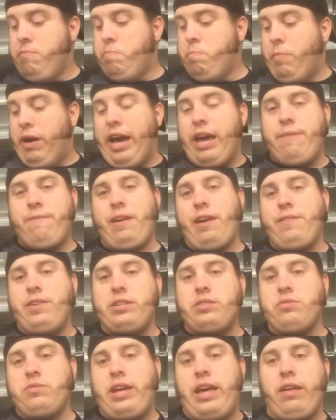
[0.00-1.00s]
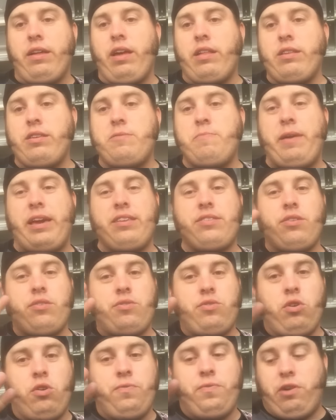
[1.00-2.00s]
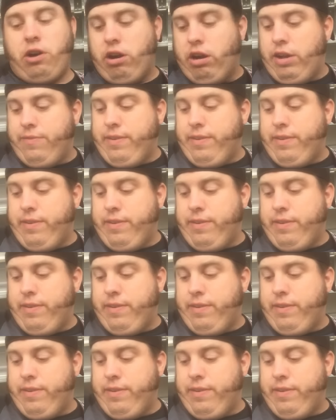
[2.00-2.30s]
my favorite tonality on this bass so far,